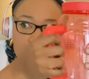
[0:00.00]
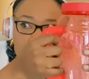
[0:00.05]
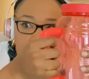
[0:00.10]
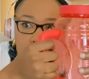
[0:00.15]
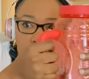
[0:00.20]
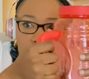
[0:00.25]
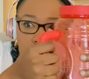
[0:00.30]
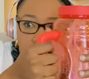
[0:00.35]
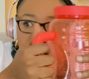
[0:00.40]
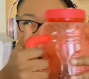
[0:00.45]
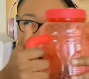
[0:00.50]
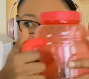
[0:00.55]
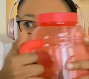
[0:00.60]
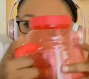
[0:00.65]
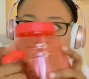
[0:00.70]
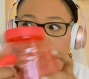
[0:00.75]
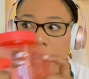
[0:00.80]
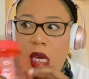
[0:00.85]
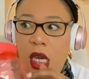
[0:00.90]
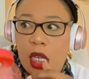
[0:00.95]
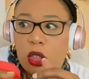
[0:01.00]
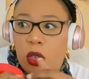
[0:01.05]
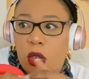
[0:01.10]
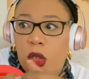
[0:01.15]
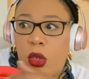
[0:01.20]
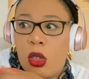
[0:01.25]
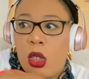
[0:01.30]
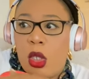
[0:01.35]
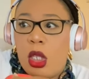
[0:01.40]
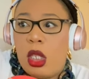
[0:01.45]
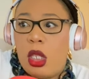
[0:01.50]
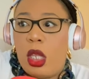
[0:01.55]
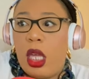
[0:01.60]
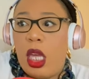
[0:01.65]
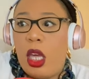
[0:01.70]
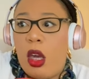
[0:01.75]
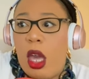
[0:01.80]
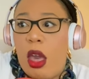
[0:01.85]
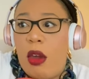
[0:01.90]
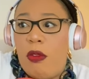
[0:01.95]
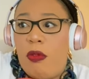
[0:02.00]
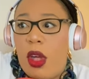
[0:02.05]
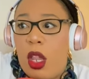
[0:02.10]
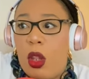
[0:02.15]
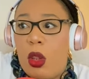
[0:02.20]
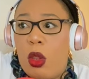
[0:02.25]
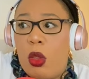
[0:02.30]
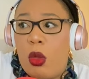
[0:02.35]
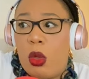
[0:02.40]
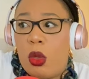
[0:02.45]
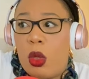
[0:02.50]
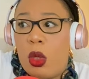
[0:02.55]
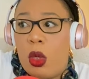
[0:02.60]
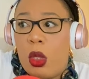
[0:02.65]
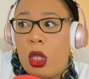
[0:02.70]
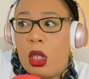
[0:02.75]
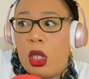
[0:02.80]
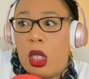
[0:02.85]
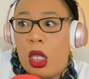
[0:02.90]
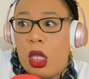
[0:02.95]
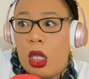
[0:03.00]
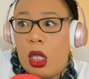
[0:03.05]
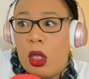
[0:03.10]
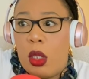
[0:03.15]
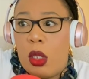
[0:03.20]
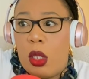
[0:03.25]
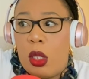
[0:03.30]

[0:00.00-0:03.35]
Look behind you. They ever look. They...